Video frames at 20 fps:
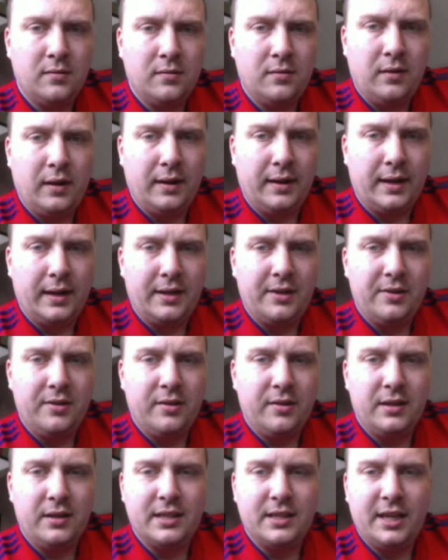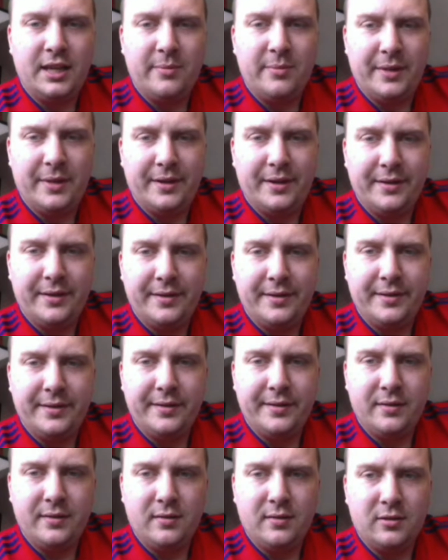All right, can you guys hear me?
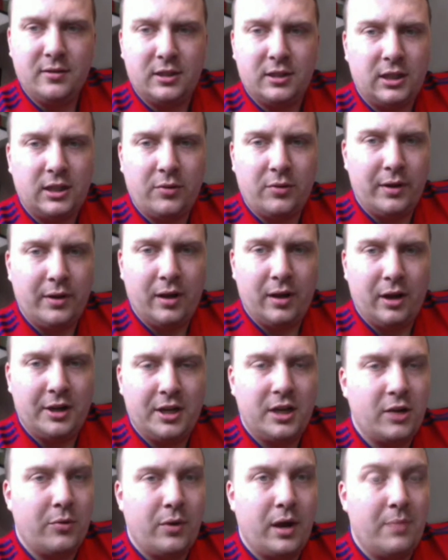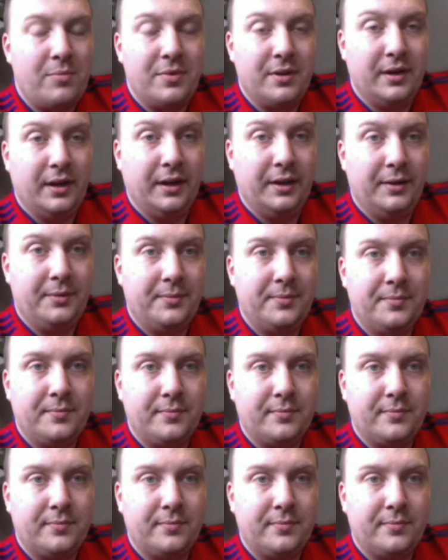Because I don't know what happened there.